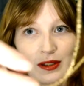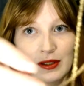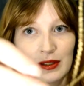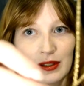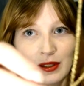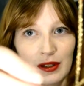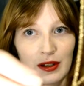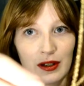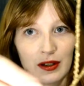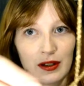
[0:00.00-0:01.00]

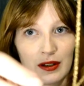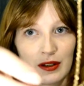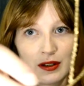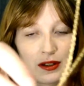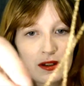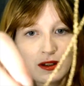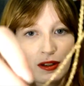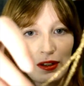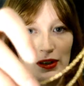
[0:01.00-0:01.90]
(no one is talking)